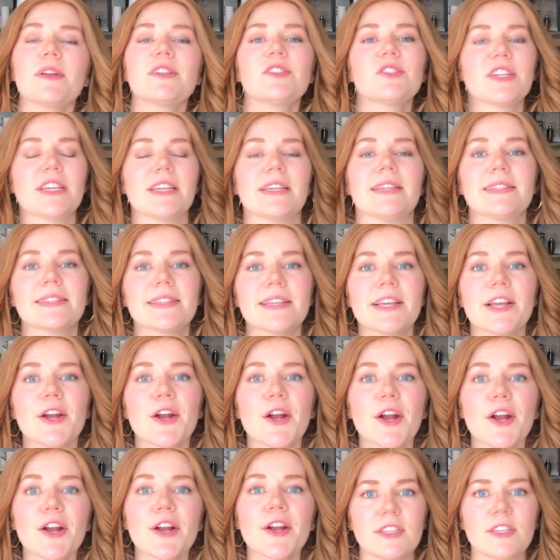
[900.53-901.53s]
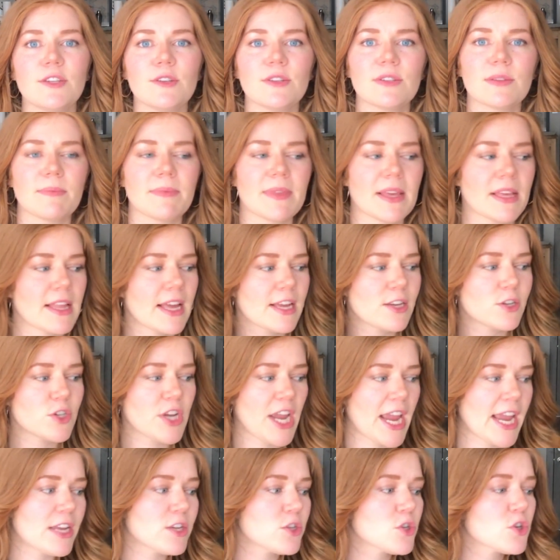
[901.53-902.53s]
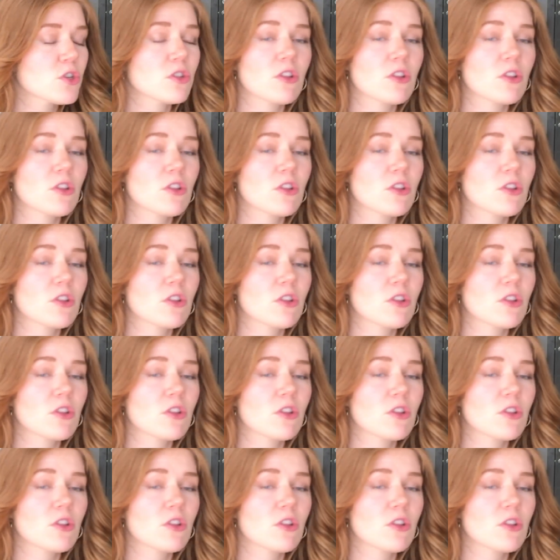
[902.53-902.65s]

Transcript: much easier to do something like change